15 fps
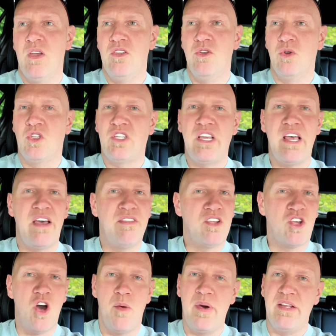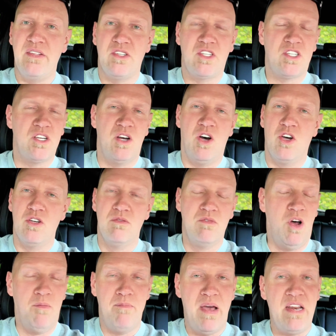You'll see it in the comments
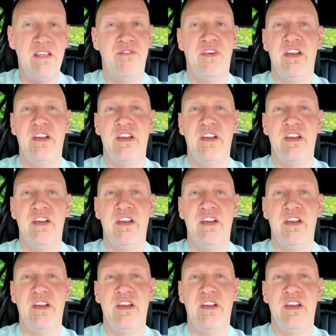on many